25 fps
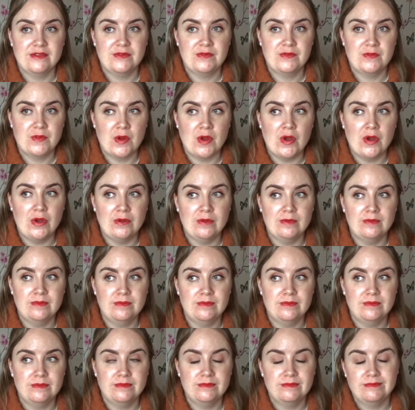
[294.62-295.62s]
from
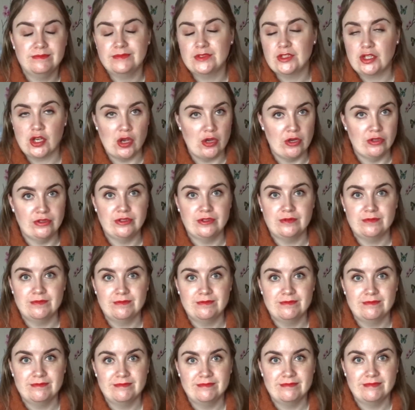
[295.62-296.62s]
God
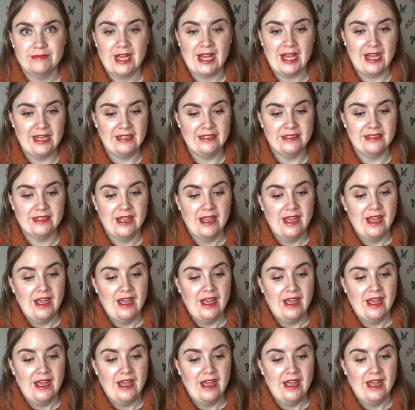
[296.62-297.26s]
and,